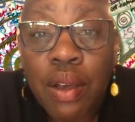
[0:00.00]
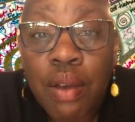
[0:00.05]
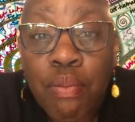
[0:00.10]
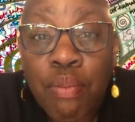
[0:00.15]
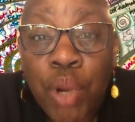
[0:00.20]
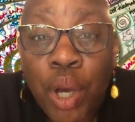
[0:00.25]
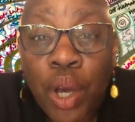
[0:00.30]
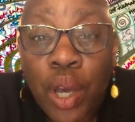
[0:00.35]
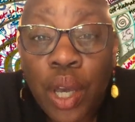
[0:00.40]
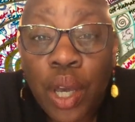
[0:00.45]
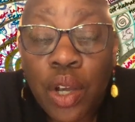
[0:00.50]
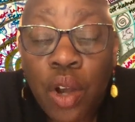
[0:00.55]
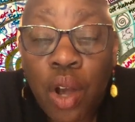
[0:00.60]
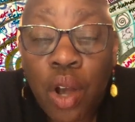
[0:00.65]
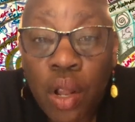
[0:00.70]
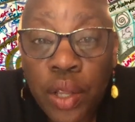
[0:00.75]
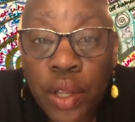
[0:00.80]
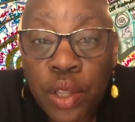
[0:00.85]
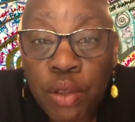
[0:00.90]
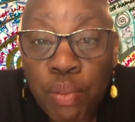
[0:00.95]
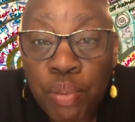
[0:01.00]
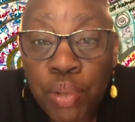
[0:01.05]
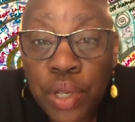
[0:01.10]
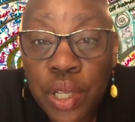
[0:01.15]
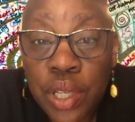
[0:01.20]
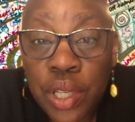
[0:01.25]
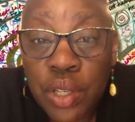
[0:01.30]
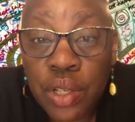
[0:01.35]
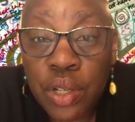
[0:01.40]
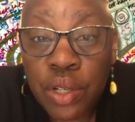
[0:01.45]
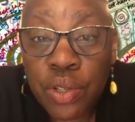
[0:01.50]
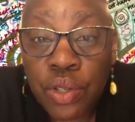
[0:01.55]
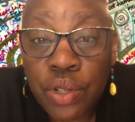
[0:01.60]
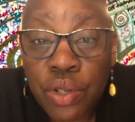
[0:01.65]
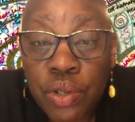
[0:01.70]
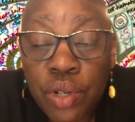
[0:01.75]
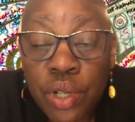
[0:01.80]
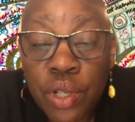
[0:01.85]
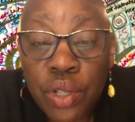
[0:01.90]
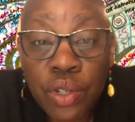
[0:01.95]
by calling the police on
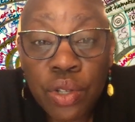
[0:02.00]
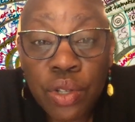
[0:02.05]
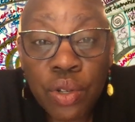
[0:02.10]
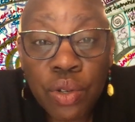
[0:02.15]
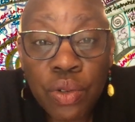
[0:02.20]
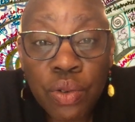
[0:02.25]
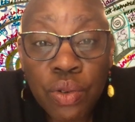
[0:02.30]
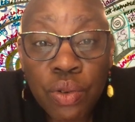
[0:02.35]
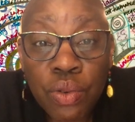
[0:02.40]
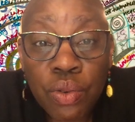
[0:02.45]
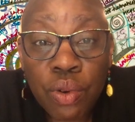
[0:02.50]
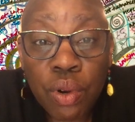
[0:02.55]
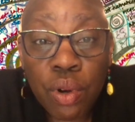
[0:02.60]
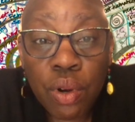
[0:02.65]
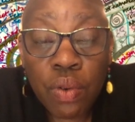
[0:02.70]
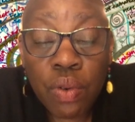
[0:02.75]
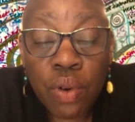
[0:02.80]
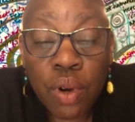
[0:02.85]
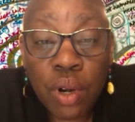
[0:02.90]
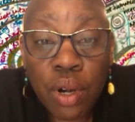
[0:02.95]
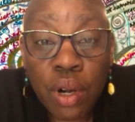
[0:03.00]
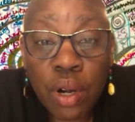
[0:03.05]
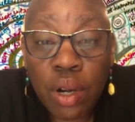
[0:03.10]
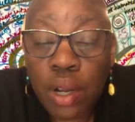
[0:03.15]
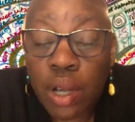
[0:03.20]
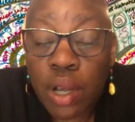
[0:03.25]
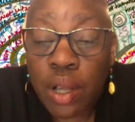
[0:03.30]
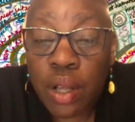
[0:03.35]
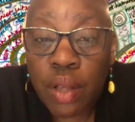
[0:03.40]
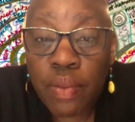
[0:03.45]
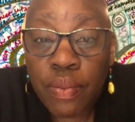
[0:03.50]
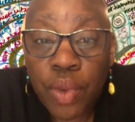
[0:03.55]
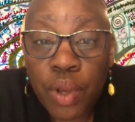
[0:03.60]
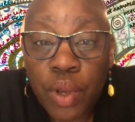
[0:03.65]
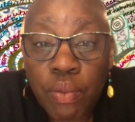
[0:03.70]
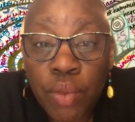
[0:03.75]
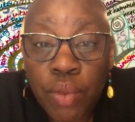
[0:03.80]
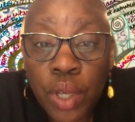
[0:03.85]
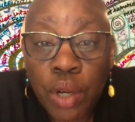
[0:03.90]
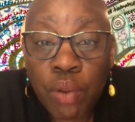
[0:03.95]
students who were, um,
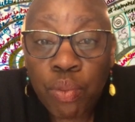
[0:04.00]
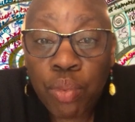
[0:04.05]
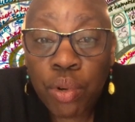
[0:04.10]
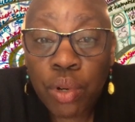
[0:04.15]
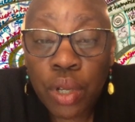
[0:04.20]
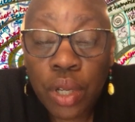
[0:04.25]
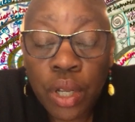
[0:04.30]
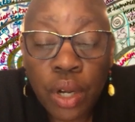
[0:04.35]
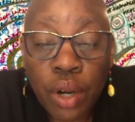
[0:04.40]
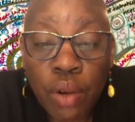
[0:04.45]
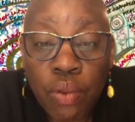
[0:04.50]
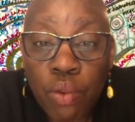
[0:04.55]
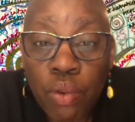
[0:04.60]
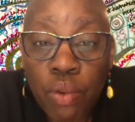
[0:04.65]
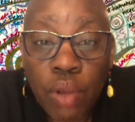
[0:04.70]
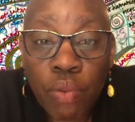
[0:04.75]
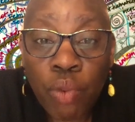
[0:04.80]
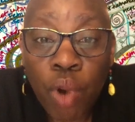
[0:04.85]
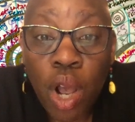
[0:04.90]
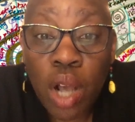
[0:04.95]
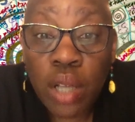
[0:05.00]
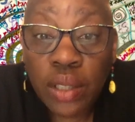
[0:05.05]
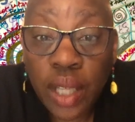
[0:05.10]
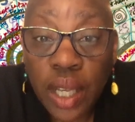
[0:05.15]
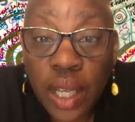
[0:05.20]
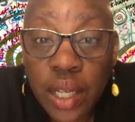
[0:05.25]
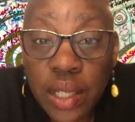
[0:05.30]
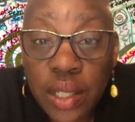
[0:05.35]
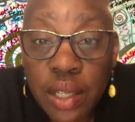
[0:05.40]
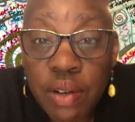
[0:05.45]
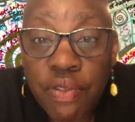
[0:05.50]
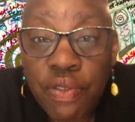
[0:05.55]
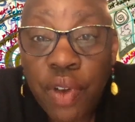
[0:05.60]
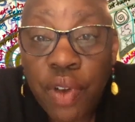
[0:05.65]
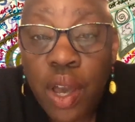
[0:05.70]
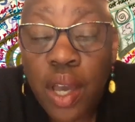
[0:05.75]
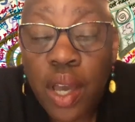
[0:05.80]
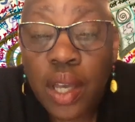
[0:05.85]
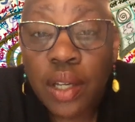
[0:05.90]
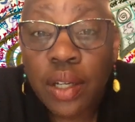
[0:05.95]
in, you know, wrongly
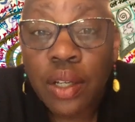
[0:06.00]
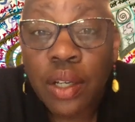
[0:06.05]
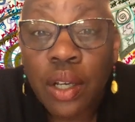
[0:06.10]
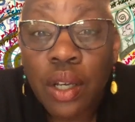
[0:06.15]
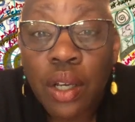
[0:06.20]
identified.